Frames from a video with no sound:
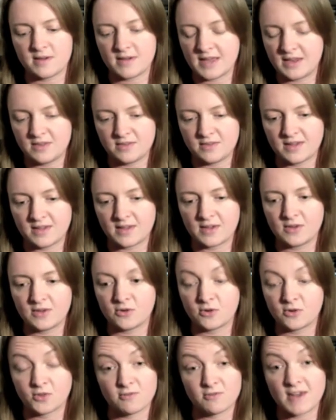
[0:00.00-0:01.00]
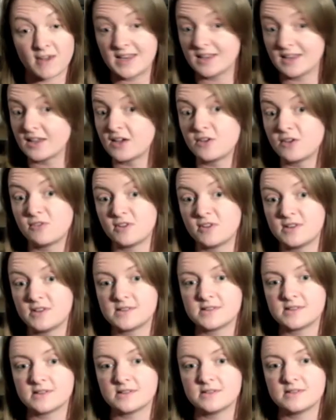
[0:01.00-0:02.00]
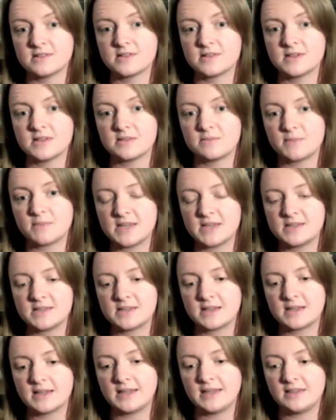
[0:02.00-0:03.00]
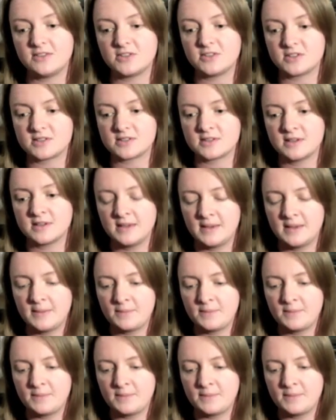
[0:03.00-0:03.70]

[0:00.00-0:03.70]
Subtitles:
anything, or on the radio, for instance, it basically just,